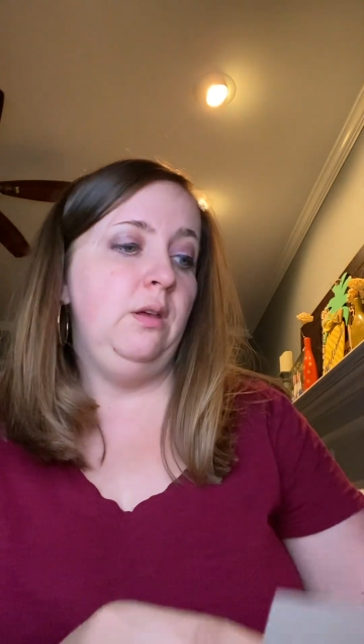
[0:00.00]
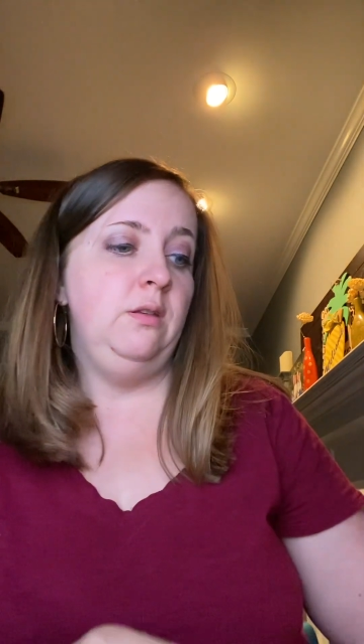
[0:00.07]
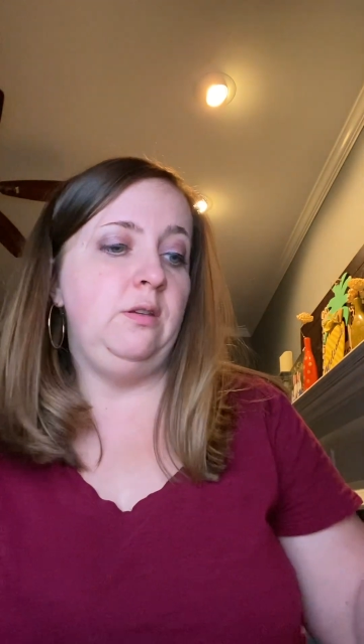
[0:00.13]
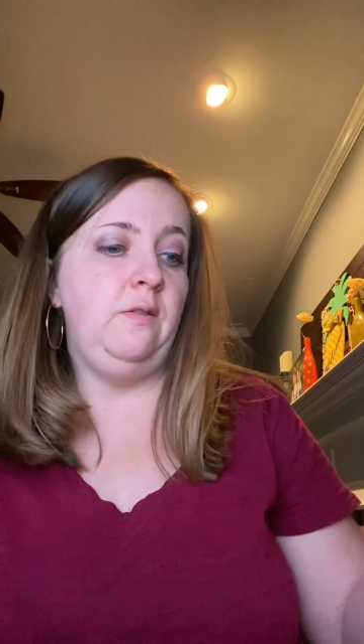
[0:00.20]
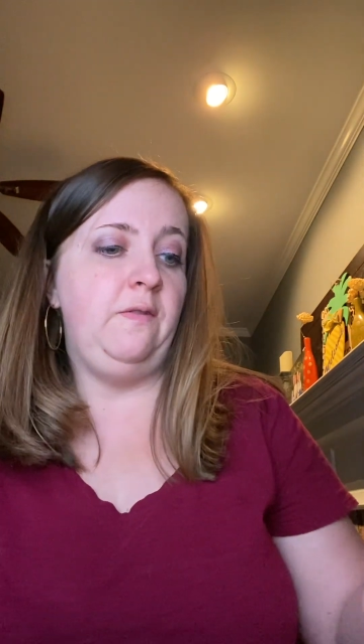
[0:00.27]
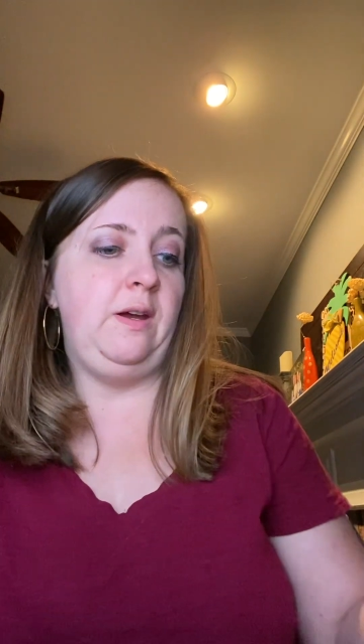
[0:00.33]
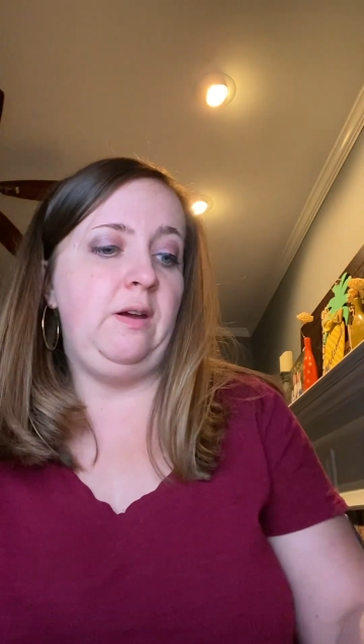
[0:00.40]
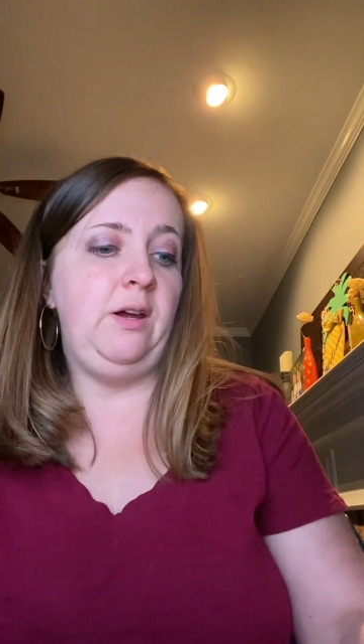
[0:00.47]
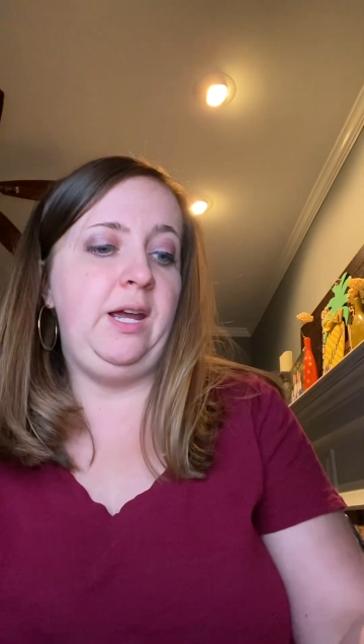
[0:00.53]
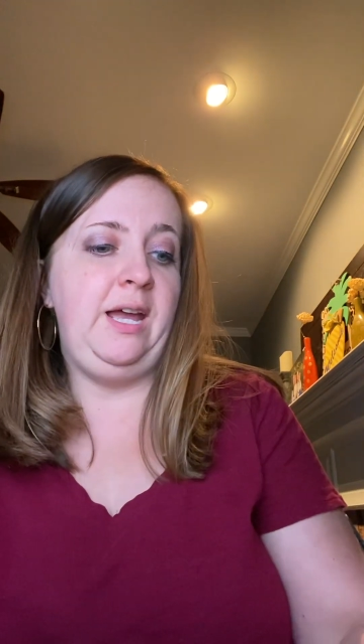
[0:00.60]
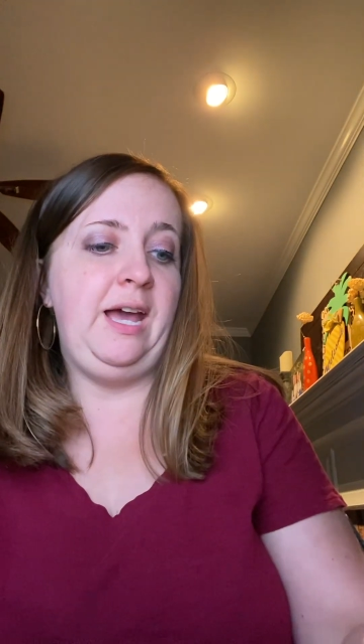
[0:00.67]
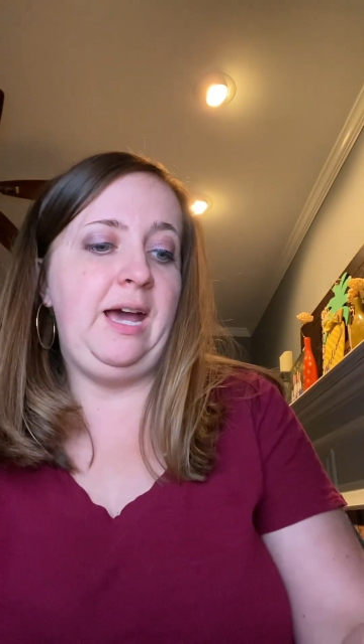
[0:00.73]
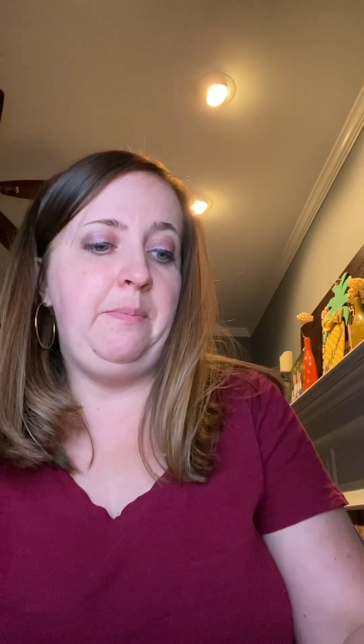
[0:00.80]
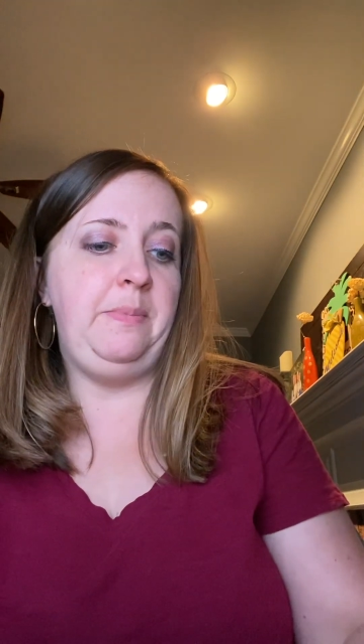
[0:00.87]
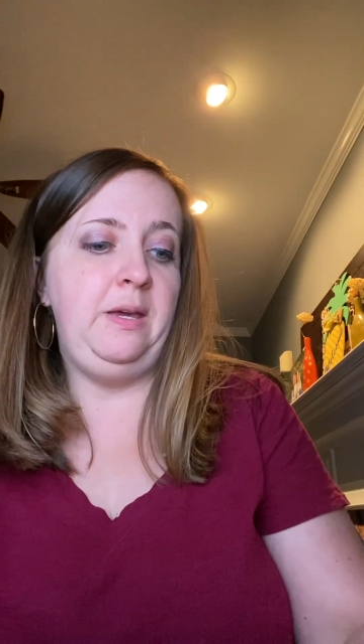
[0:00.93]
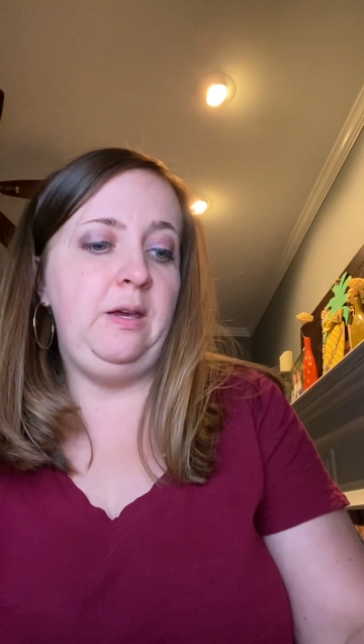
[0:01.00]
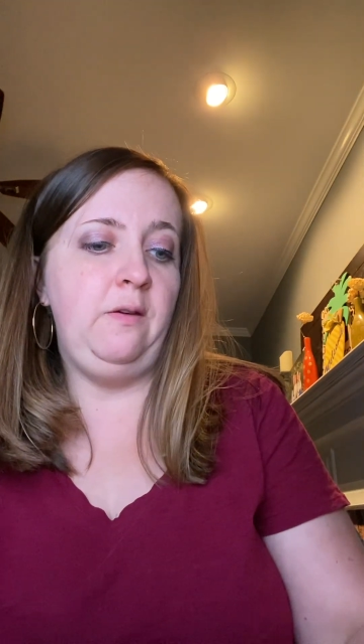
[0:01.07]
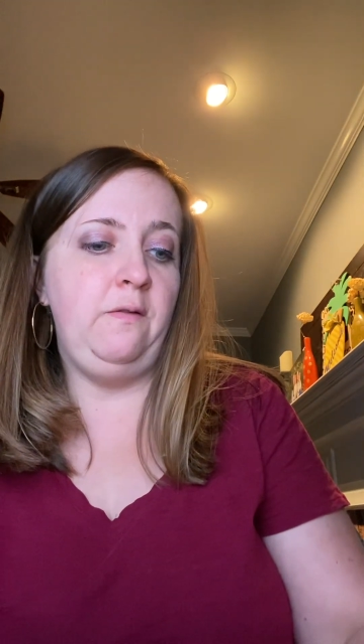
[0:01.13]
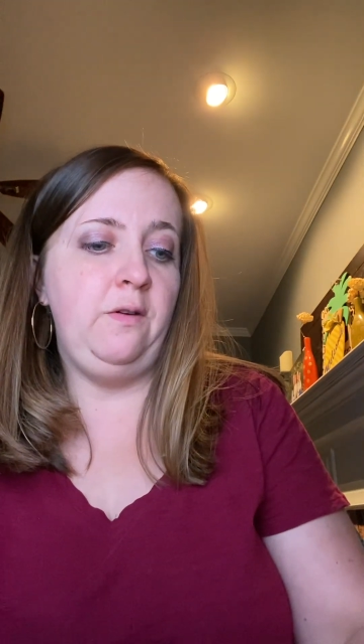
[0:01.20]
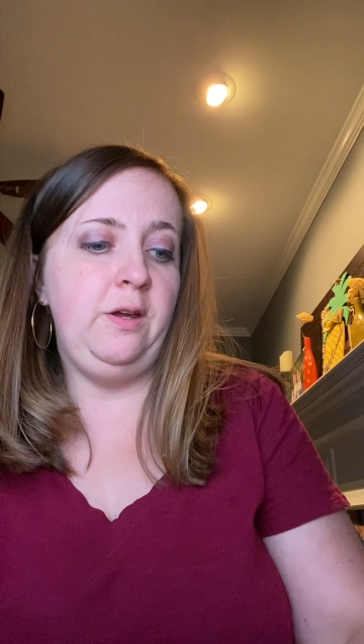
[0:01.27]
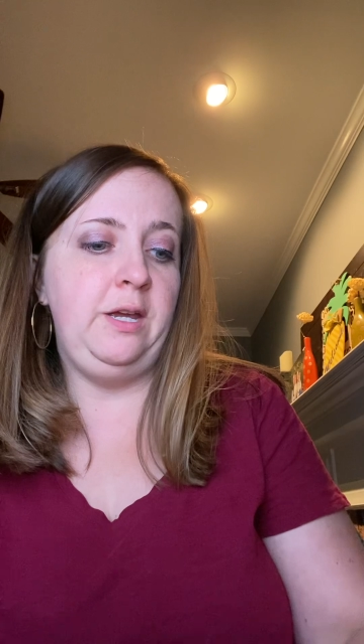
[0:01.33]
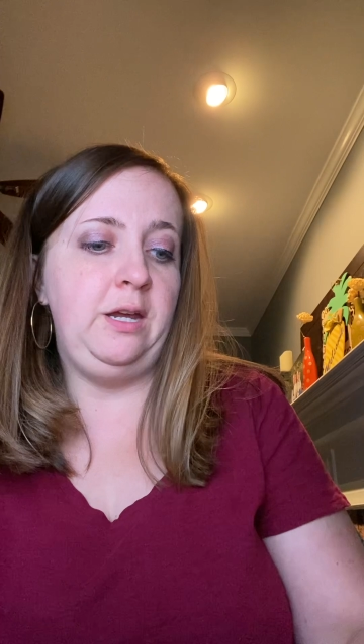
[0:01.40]
So if I write happy
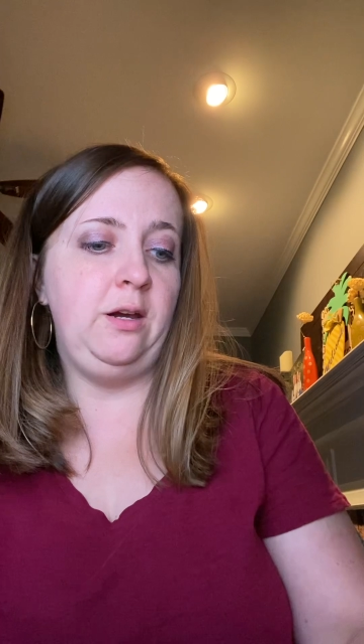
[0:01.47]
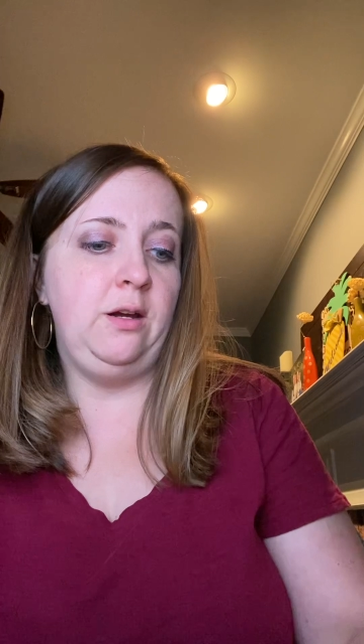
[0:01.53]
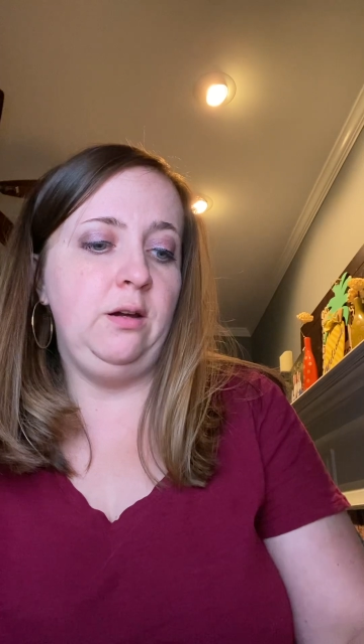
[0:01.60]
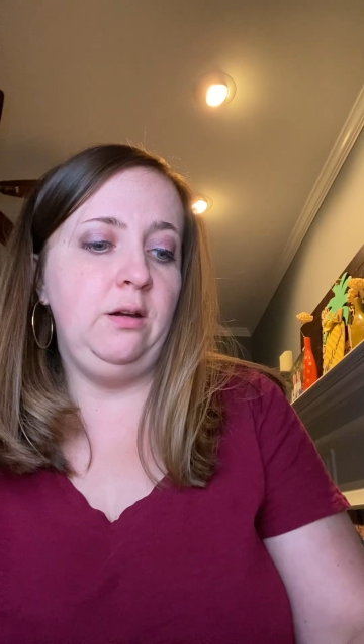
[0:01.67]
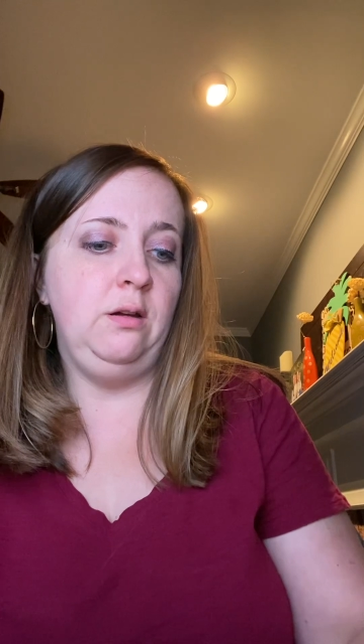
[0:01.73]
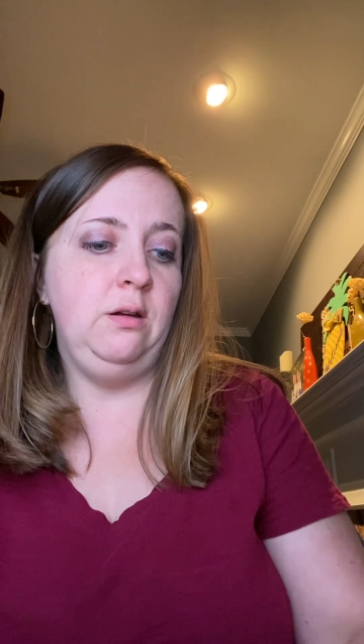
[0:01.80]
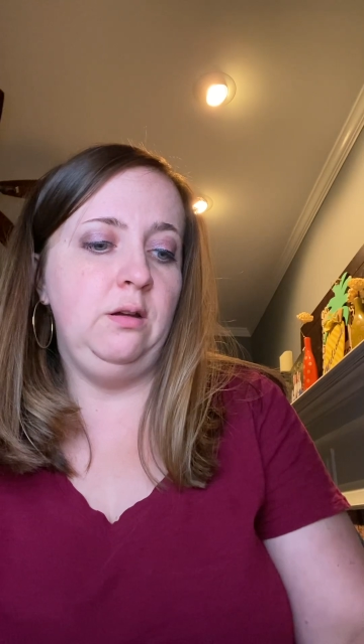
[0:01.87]
over here,